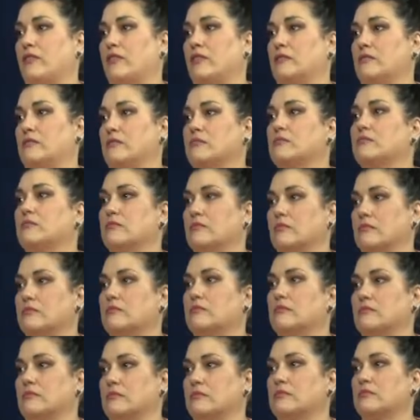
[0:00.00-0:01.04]
Right.
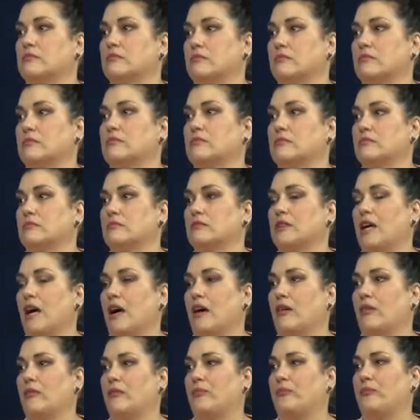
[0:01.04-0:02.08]
Right. That way. Yeah.
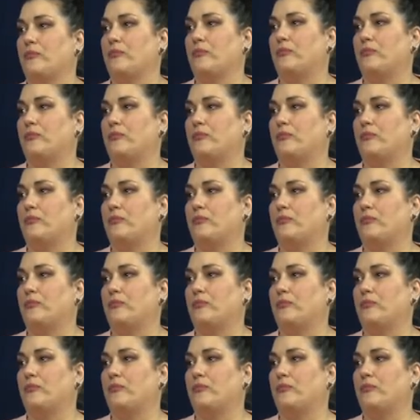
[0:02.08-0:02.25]
Okay.